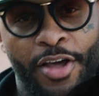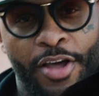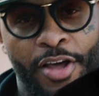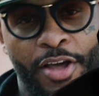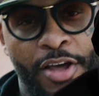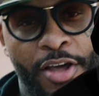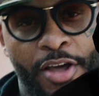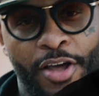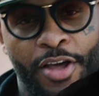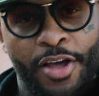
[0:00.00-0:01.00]

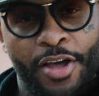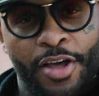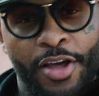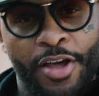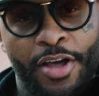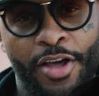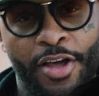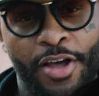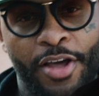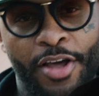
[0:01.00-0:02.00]

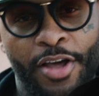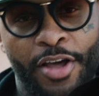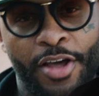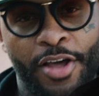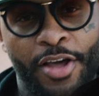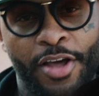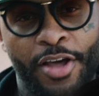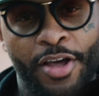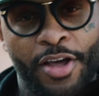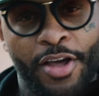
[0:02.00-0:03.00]

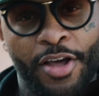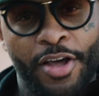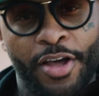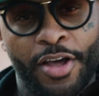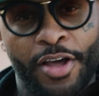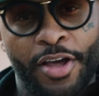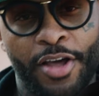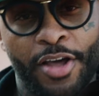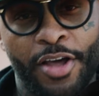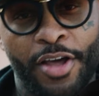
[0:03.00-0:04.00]

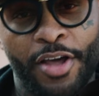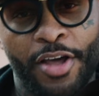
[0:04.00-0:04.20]
No words are spoken by the person on screen.